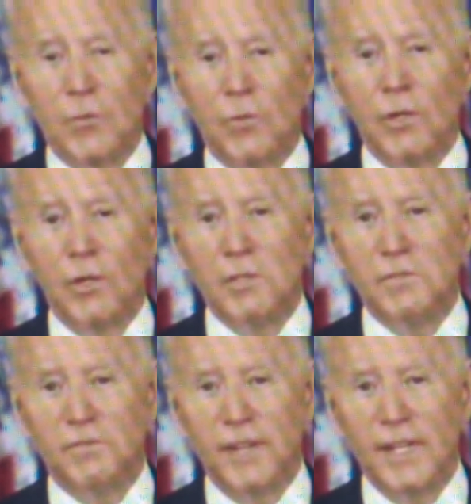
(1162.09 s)
We
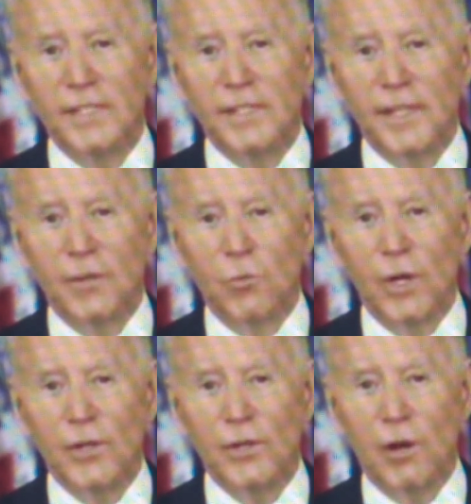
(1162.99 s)
lost faith in
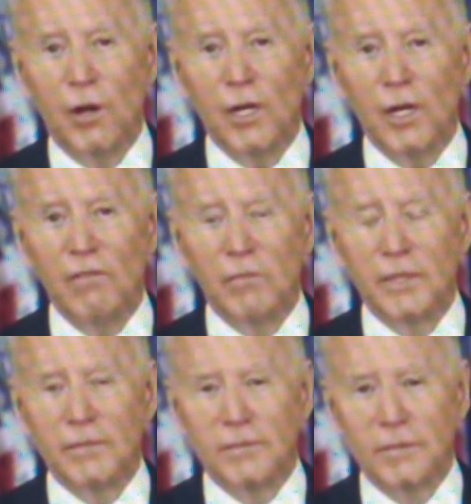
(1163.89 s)
whether our government